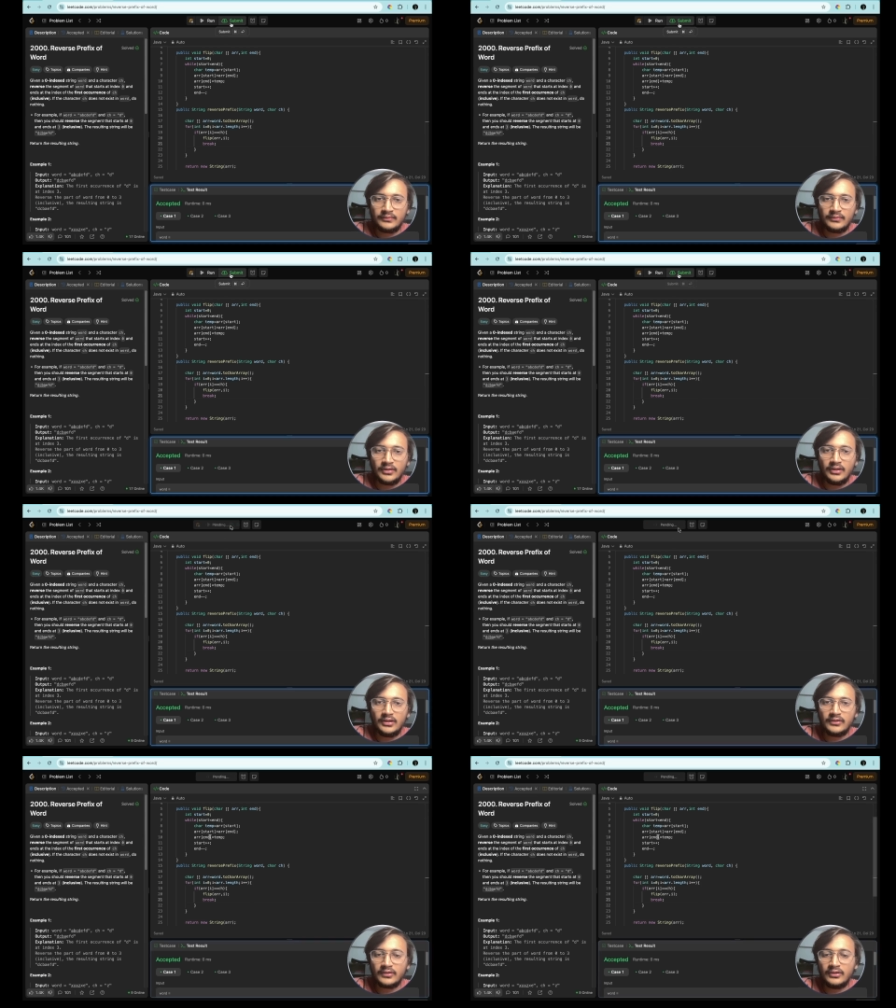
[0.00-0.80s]
Okay,
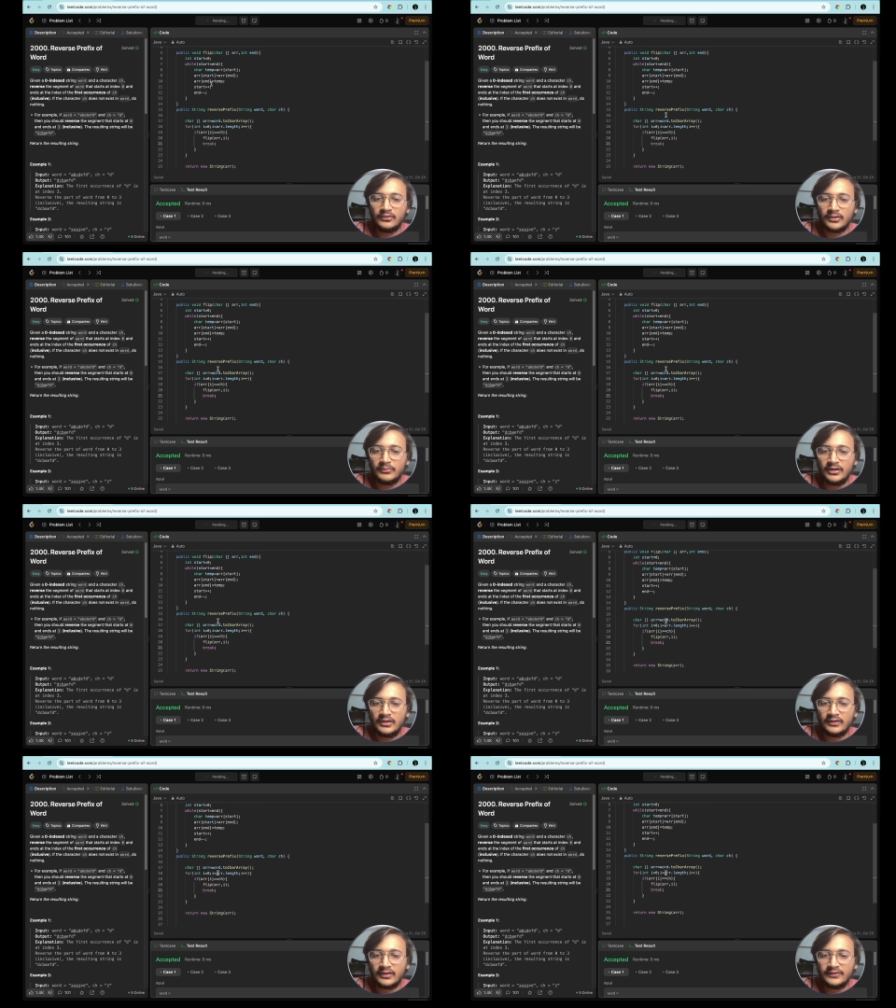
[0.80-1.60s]
let's try to submit
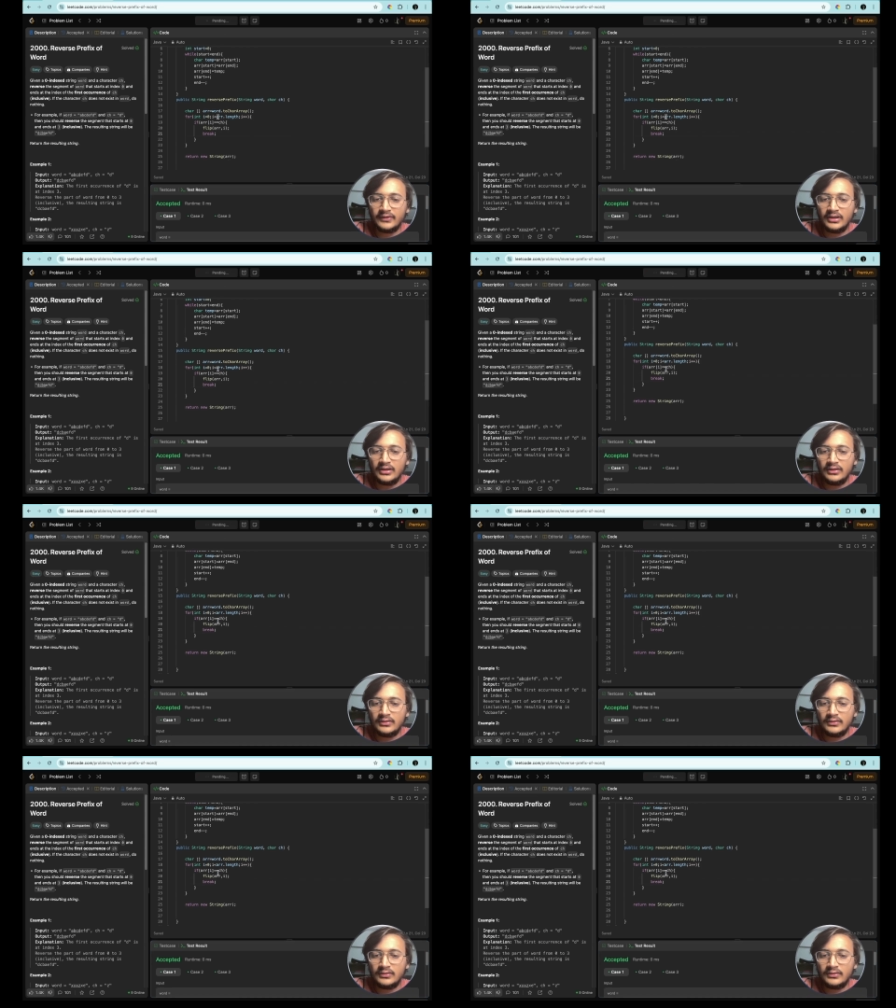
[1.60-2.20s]
this as well.